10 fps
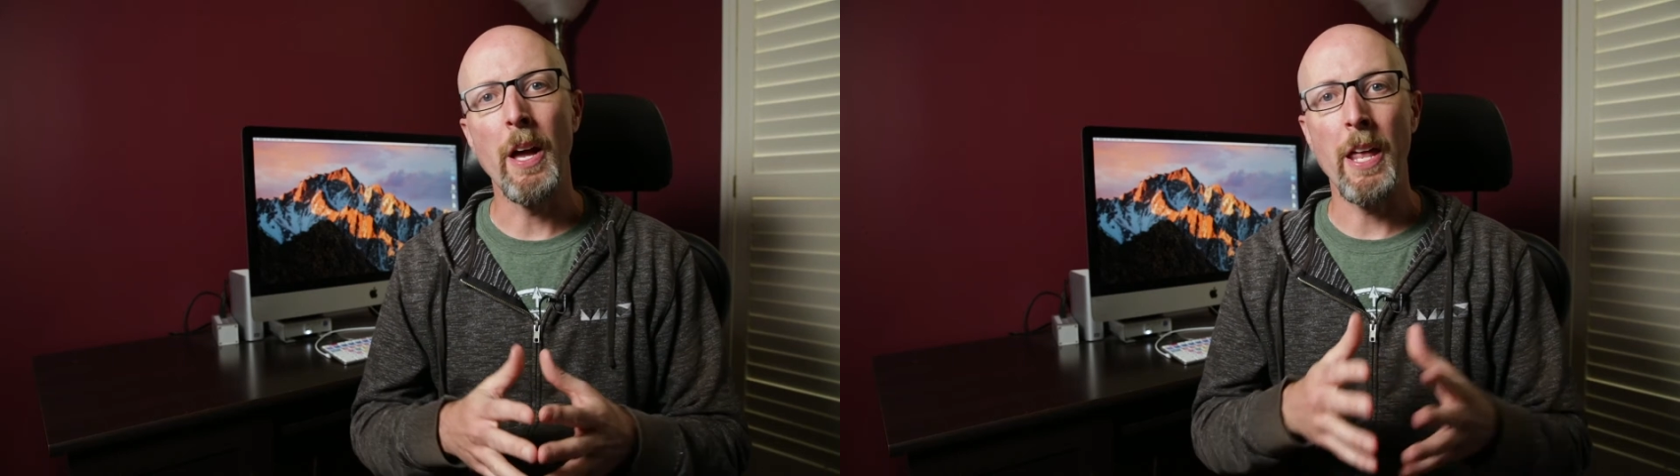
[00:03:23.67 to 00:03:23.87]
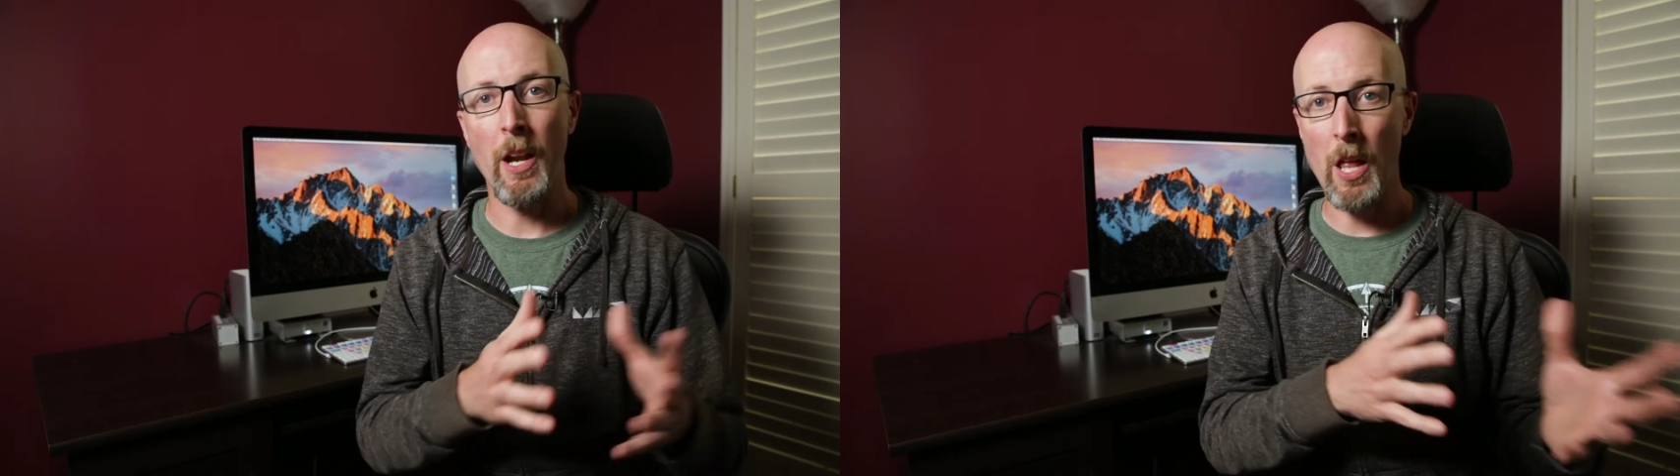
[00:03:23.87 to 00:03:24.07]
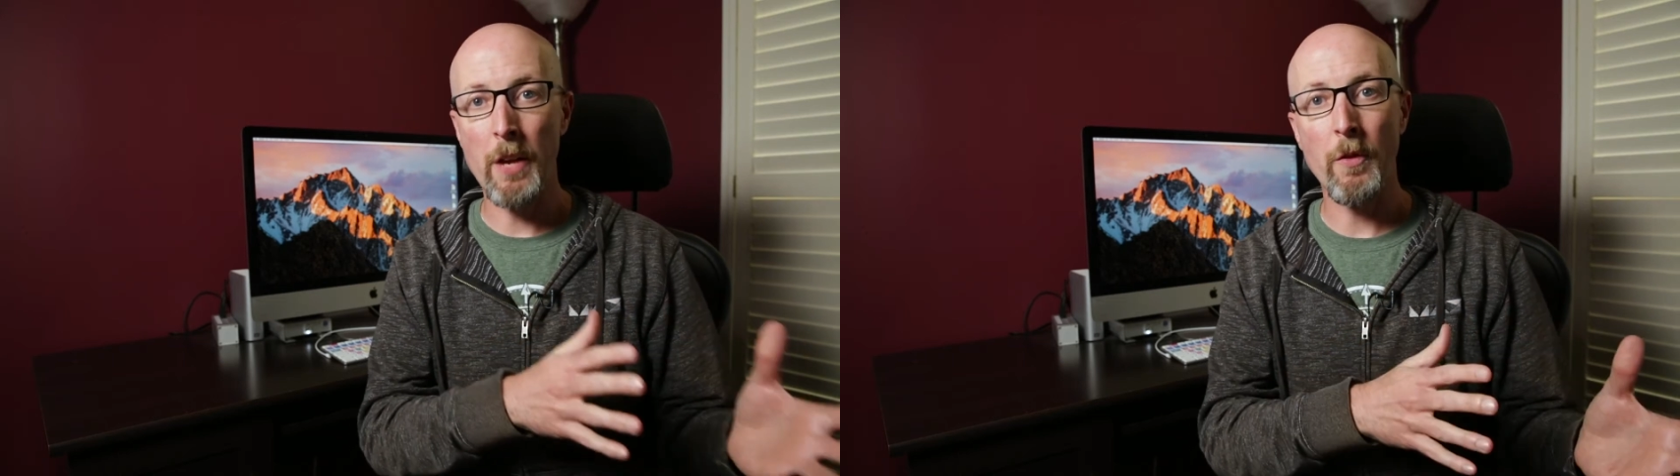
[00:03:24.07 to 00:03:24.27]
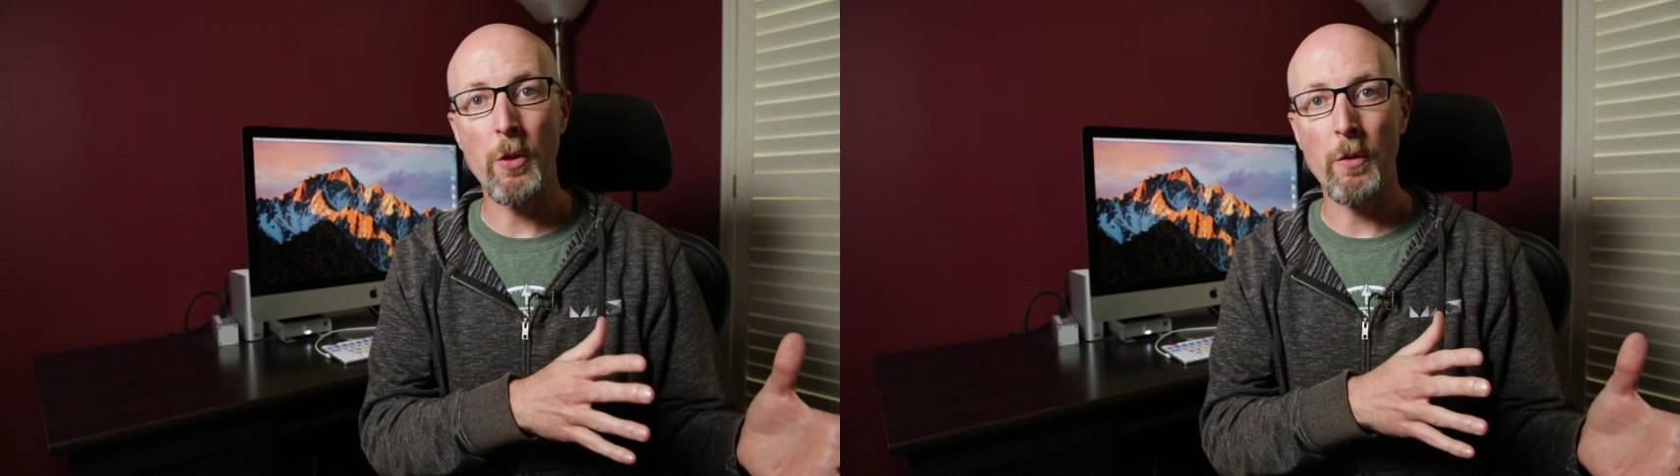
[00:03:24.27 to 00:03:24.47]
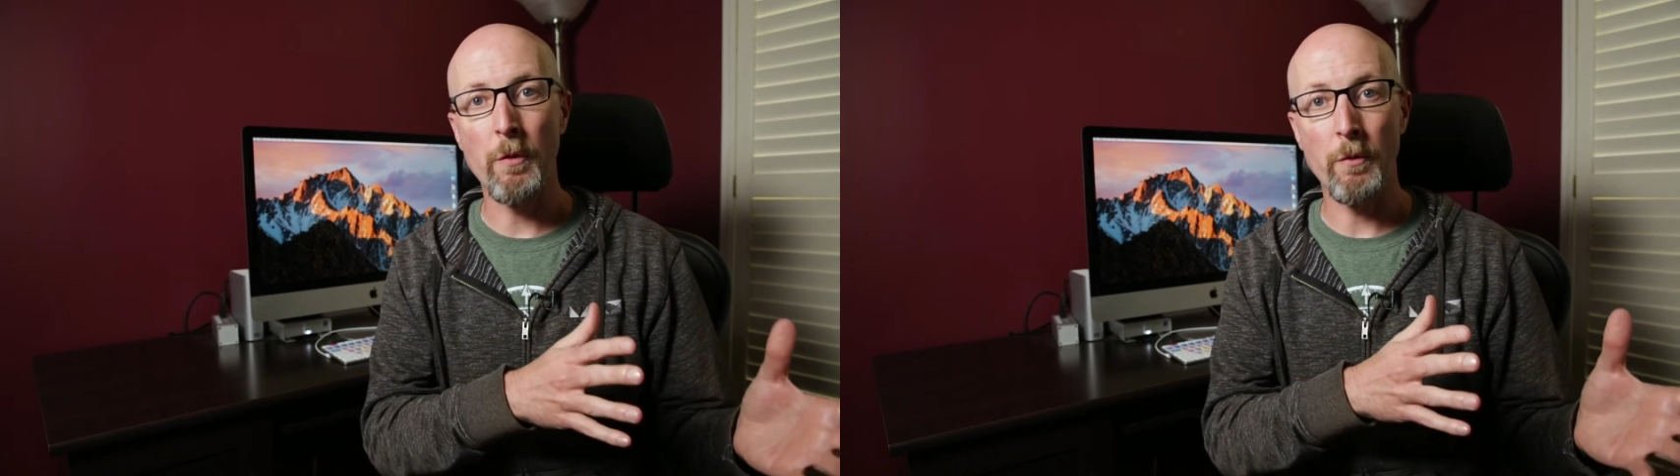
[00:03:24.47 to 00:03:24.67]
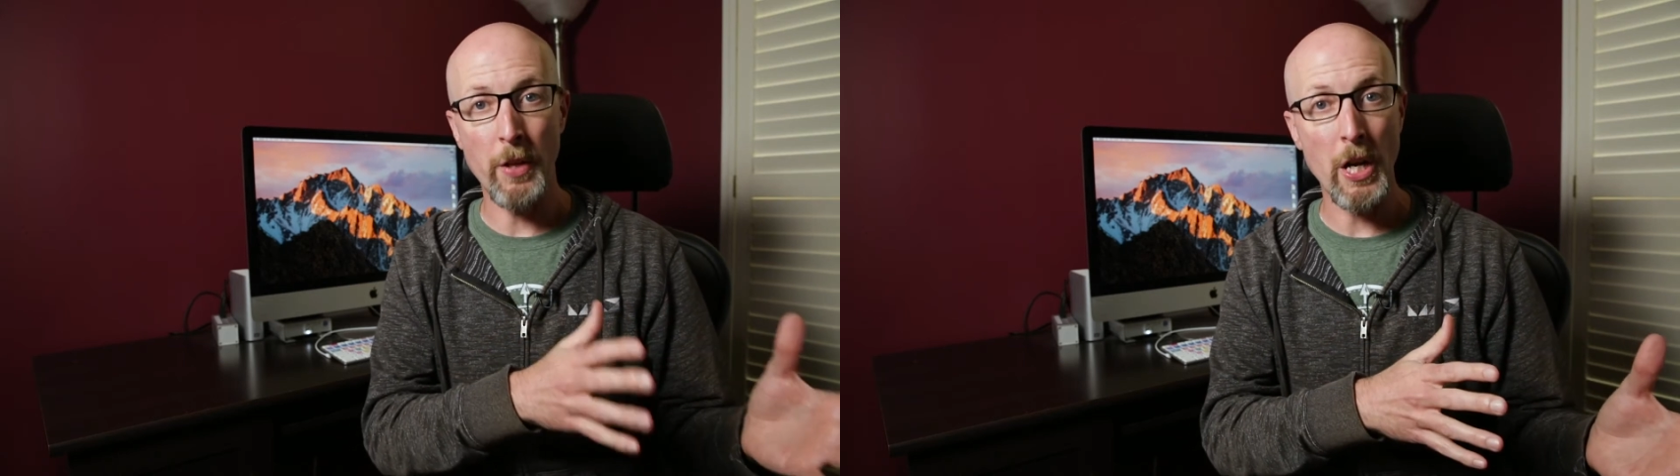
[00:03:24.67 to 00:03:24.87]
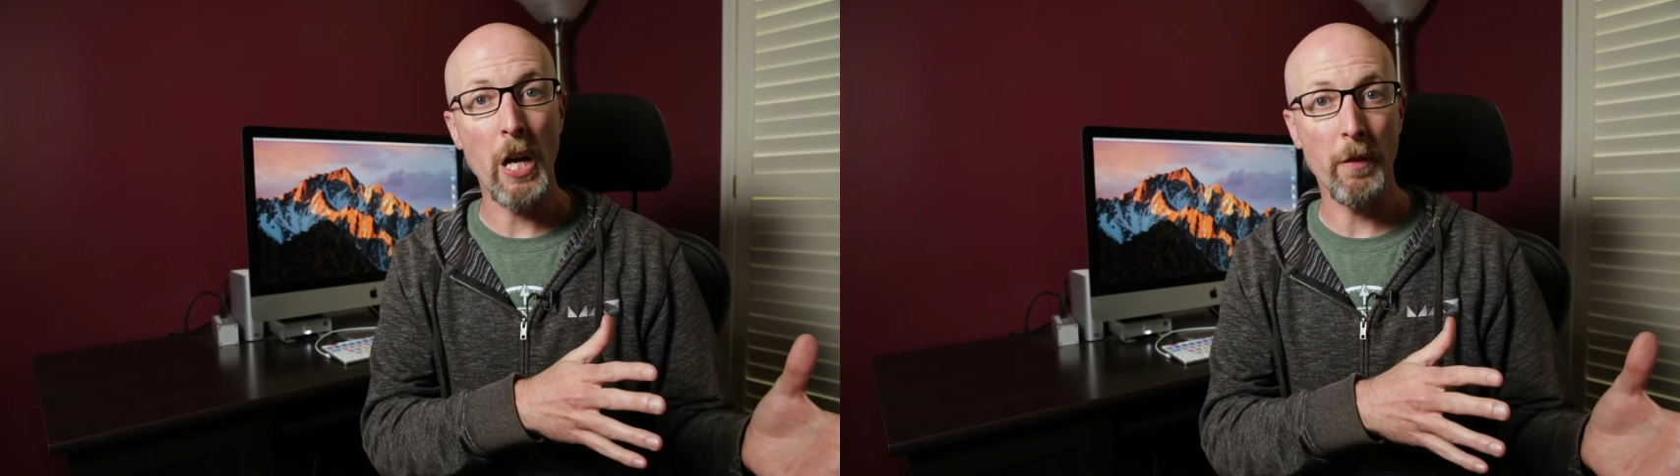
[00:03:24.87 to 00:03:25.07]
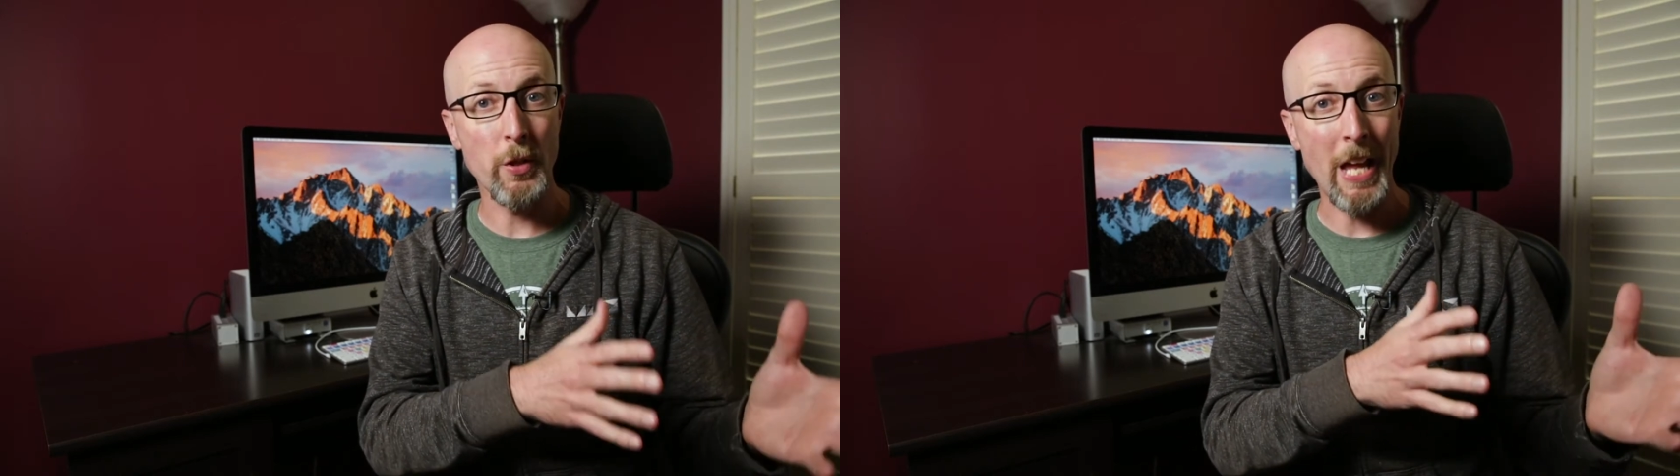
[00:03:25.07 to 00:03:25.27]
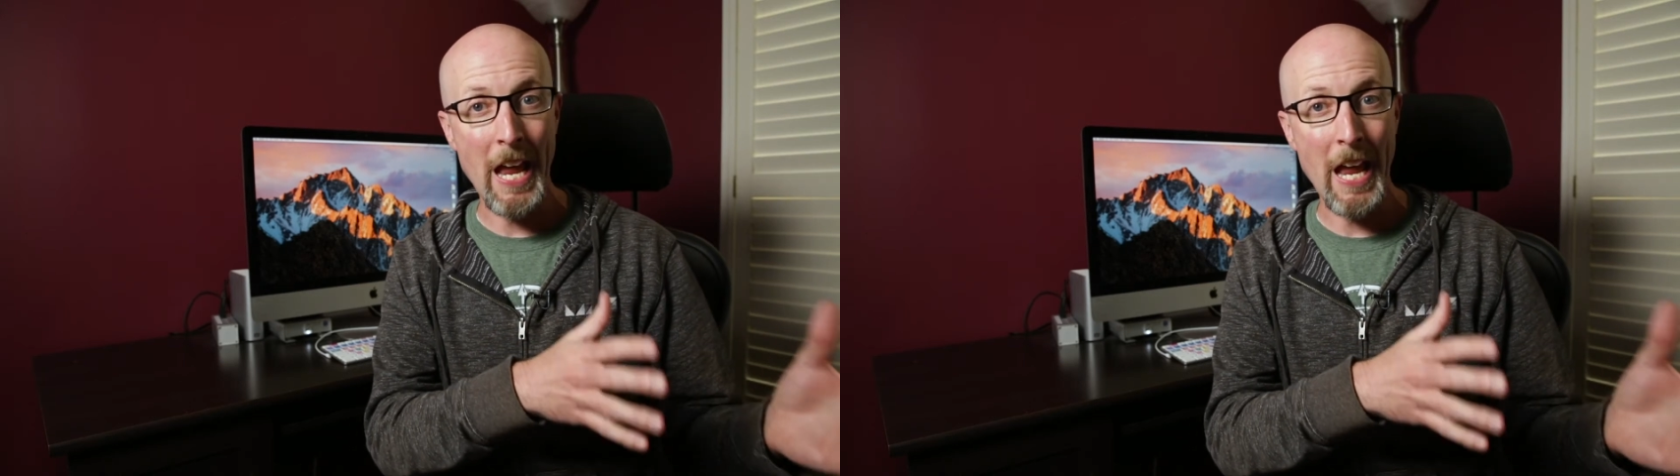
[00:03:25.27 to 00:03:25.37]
and a lot of other videographers